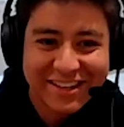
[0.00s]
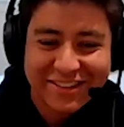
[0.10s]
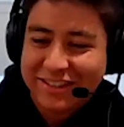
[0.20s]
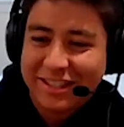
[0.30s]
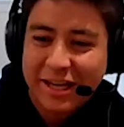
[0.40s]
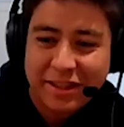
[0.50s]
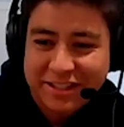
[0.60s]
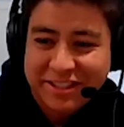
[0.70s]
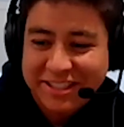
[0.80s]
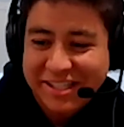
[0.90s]
know
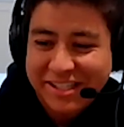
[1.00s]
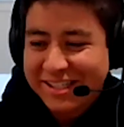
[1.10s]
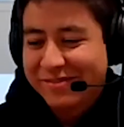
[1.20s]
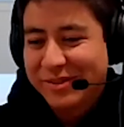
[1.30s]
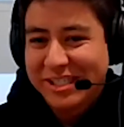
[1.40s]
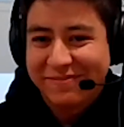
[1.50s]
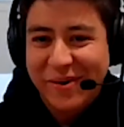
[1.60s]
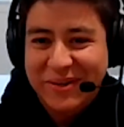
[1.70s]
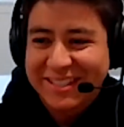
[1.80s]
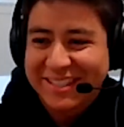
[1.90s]
ethics is good. We should
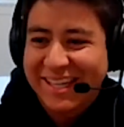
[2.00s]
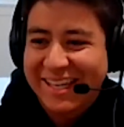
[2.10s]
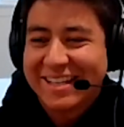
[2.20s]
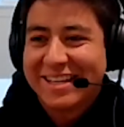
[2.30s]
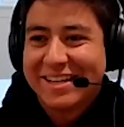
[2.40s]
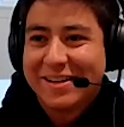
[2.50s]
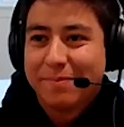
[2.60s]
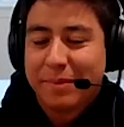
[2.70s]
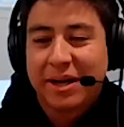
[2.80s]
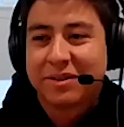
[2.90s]
focus on that,
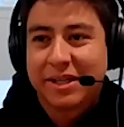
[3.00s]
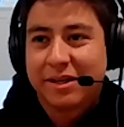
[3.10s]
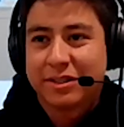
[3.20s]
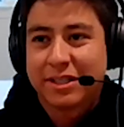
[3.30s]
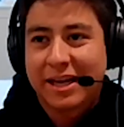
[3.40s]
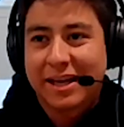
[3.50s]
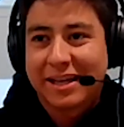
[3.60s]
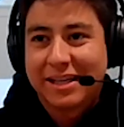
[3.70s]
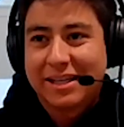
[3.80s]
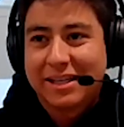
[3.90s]
but also I was like
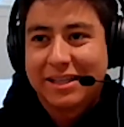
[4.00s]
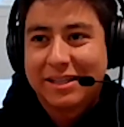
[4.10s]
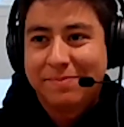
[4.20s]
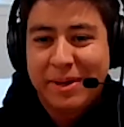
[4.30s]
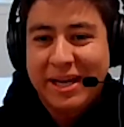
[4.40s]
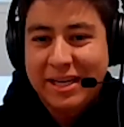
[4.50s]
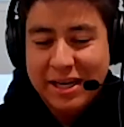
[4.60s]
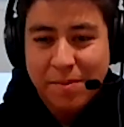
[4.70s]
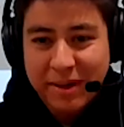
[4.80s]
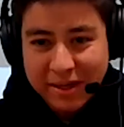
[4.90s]
mind
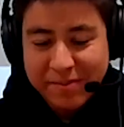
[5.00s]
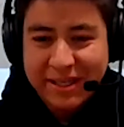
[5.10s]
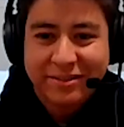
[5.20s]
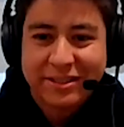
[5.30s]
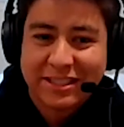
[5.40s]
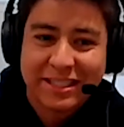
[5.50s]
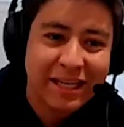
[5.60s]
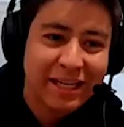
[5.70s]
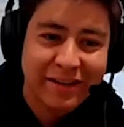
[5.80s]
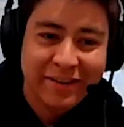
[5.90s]
numbing a bit. It was just
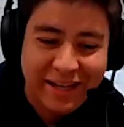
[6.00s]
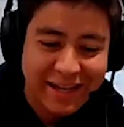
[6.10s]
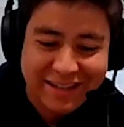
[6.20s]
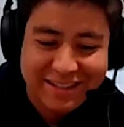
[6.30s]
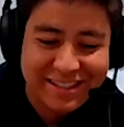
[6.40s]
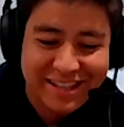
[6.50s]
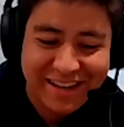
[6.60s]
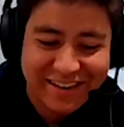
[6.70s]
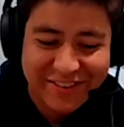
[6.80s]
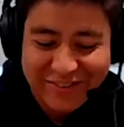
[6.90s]
like oh yeah, I
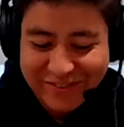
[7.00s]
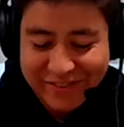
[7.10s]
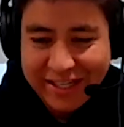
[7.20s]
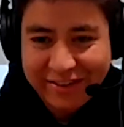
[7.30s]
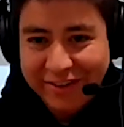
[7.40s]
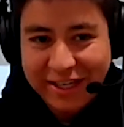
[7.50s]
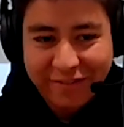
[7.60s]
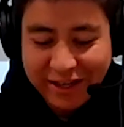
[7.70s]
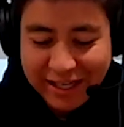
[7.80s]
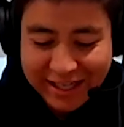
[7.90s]
don't know, reading, yeah.
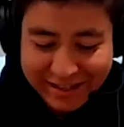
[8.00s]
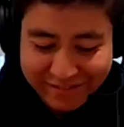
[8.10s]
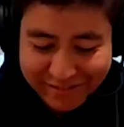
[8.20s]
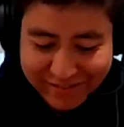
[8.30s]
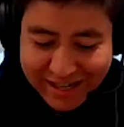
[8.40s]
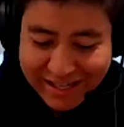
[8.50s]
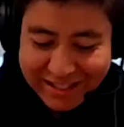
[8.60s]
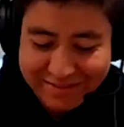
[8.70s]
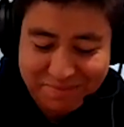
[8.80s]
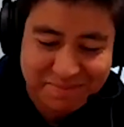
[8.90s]
reading, reading, and